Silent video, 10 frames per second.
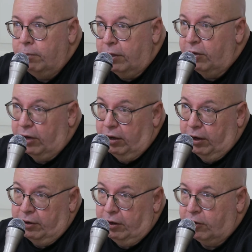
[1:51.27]
because I
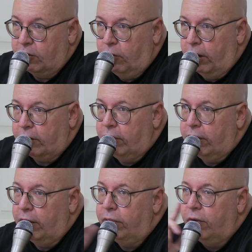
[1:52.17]
liked the instructor
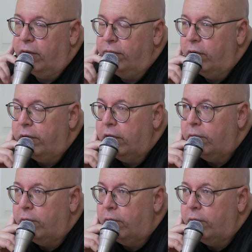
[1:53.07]
and I thought it very